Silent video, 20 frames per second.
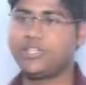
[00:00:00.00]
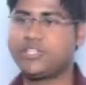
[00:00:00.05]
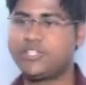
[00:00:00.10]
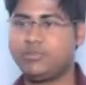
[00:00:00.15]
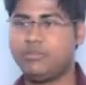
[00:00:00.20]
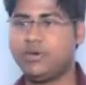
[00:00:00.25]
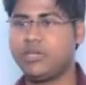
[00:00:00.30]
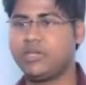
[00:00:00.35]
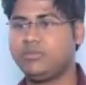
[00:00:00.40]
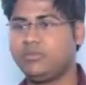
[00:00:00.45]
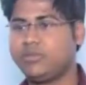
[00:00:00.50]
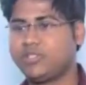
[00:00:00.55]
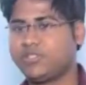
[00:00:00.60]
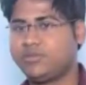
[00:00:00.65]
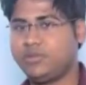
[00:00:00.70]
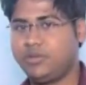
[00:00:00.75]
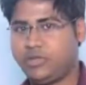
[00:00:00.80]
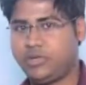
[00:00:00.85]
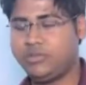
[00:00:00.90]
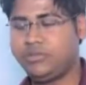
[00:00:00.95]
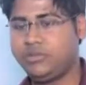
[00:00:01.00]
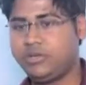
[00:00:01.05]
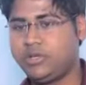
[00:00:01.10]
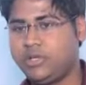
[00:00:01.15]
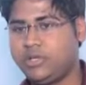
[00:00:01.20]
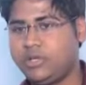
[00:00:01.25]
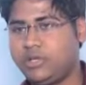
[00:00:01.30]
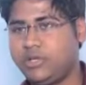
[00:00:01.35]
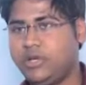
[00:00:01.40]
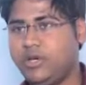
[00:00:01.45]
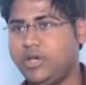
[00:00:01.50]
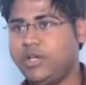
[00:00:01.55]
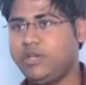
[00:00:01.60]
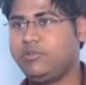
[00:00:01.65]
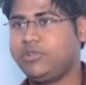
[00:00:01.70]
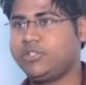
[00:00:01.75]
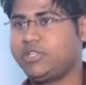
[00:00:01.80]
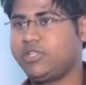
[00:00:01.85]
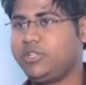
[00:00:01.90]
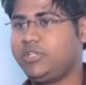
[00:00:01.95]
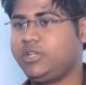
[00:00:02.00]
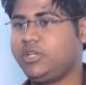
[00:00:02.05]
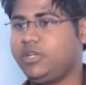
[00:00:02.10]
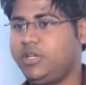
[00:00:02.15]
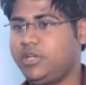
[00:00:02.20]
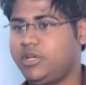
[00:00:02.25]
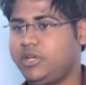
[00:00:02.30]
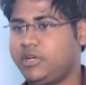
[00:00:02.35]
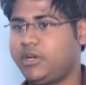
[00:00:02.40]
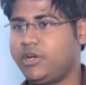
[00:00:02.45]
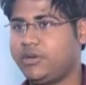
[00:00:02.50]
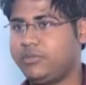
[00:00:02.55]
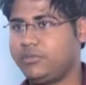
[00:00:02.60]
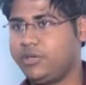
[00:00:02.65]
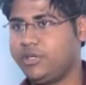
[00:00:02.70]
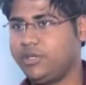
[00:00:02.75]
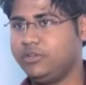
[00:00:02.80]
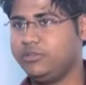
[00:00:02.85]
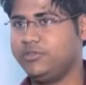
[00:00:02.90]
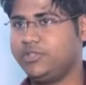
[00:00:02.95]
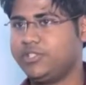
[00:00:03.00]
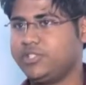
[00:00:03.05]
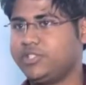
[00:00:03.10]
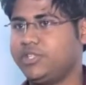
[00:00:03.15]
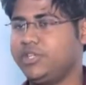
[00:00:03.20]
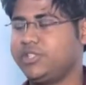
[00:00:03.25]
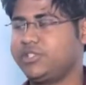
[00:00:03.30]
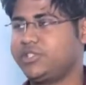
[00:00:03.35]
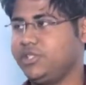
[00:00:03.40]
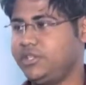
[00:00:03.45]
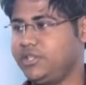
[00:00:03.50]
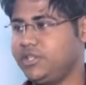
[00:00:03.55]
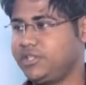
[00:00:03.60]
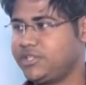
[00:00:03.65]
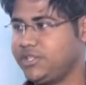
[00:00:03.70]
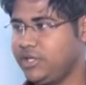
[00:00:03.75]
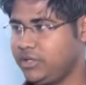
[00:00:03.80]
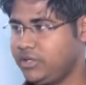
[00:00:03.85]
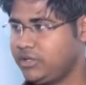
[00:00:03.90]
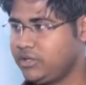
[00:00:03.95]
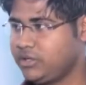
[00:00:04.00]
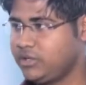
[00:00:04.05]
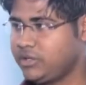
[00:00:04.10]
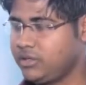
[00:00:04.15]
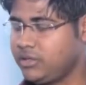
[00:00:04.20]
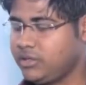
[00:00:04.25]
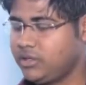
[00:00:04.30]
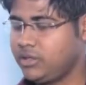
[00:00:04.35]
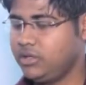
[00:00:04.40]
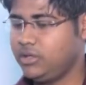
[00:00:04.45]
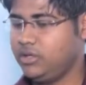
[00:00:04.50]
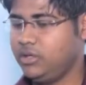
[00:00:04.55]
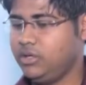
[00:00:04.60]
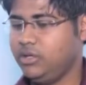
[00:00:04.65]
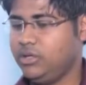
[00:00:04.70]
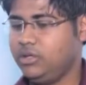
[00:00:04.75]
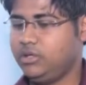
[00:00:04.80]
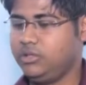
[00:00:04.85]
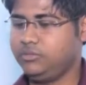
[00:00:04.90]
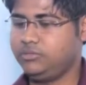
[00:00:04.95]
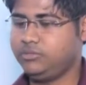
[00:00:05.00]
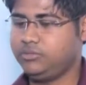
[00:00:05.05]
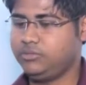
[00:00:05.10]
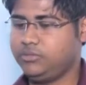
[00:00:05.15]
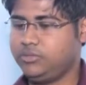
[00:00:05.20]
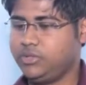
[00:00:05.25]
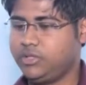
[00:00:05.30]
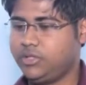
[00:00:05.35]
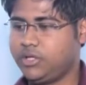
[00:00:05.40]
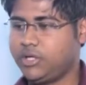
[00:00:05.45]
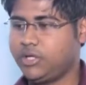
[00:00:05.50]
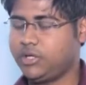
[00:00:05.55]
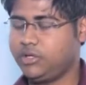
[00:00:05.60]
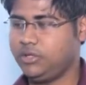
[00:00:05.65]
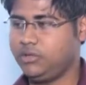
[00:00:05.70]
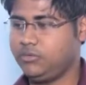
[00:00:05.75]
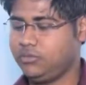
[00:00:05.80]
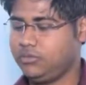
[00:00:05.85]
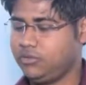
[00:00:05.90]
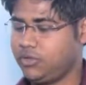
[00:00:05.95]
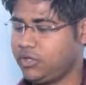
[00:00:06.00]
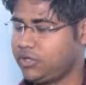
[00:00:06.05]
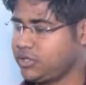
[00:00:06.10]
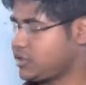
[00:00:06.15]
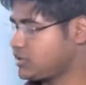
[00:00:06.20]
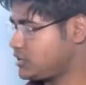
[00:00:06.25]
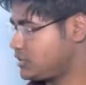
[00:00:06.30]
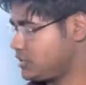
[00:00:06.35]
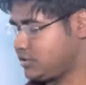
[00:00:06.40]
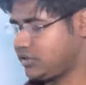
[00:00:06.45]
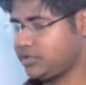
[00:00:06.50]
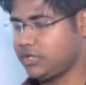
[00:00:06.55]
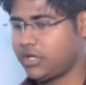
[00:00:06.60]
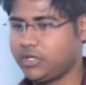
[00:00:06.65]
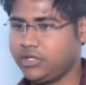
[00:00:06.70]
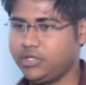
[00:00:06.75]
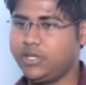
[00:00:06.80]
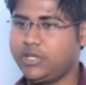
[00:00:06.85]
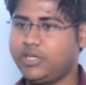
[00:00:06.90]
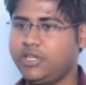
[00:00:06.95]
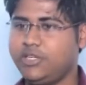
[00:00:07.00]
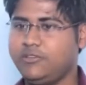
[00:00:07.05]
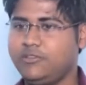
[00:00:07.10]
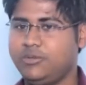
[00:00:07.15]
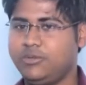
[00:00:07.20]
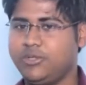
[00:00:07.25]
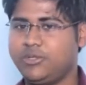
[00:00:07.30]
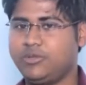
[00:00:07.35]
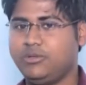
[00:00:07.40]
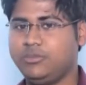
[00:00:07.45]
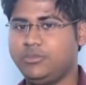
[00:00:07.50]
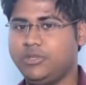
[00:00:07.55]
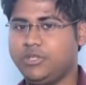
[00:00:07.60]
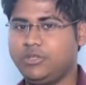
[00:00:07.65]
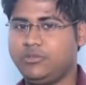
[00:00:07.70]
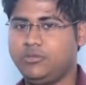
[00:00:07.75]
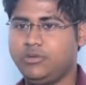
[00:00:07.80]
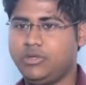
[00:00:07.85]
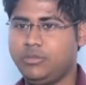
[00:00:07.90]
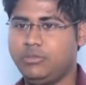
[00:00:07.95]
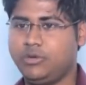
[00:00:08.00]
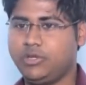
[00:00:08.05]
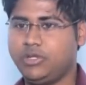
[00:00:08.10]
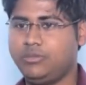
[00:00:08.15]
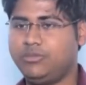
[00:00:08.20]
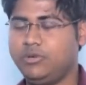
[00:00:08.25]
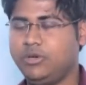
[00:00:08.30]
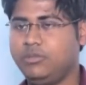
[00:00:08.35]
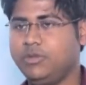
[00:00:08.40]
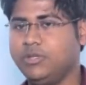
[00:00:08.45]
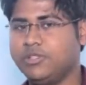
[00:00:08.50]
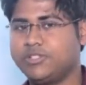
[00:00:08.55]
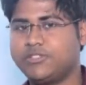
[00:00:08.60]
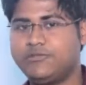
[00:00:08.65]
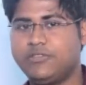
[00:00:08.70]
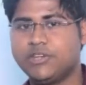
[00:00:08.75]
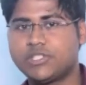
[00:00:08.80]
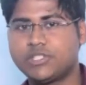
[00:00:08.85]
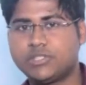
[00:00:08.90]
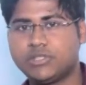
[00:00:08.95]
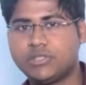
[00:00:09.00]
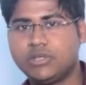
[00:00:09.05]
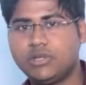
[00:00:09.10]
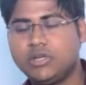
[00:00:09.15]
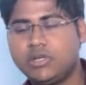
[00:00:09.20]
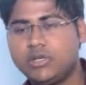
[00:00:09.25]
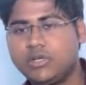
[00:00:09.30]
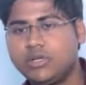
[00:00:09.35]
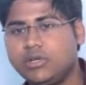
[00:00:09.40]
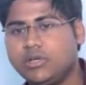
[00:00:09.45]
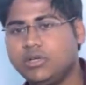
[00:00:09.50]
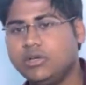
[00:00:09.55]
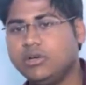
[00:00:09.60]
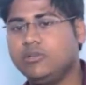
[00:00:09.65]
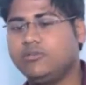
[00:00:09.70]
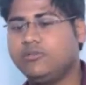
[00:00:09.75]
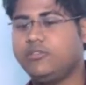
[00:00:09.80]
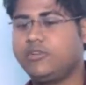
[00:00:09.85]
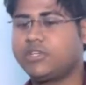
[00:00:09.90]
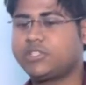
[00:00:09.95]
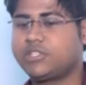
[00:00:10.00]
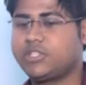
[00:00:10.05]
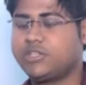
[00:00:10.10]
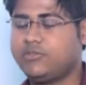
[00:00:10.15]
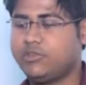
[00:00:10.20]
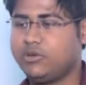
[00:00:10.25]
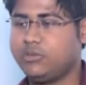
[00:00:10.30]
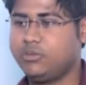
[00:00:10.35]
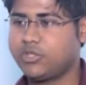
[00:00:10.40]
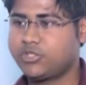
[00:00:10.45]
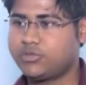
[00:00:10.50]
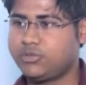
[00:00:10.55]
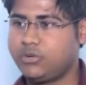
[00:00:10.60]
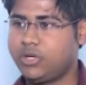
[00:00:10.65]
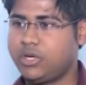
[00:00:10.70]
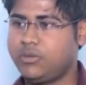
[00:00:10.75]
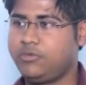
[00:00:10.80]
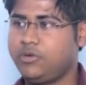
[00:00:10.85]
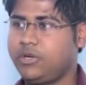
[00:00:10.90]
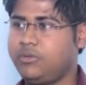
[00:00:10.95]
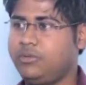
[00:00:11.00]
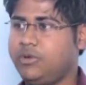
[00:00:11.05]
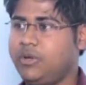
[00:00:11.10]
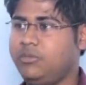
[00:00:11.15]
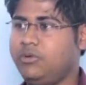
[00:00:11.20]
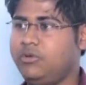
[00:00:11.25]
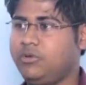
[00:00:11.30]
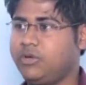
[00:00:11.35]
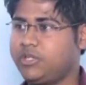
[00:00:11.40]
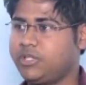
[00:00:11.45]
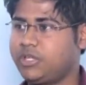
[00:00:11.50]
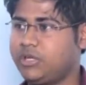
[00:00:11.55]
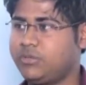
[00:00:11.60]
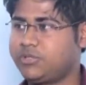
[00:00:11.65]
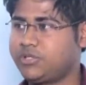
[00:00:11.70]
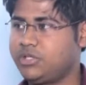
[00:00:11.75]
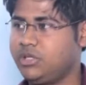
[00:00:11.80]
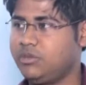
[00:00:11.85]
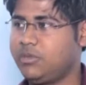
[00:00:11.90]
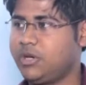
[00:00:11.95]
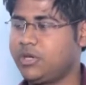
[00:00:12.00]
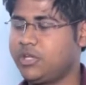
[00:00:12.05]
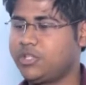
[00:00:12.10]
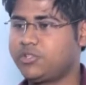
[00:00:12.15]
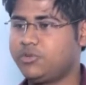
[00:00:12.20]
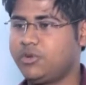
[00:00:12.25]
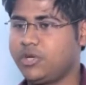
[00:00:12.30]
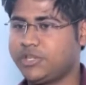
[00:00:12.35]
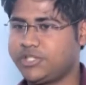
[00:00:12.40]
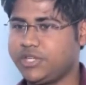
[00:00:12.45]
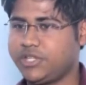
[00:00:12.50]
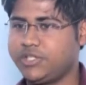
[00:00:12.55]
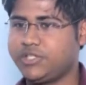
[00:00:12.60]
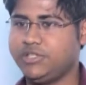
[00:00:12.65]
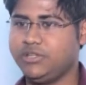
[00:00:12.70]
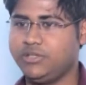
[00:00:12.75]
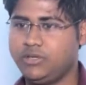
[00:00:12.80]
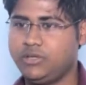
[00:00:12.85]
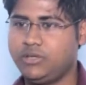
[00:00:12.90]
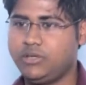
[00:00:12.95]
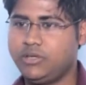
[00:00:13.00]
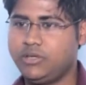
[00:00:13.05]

friends. My name is Pranav. I recently hear Arabi officer Saleh say uh, that we just start directly from the topic coding problems. First, uh, first and foremost problem everyone comes in the minus quant section.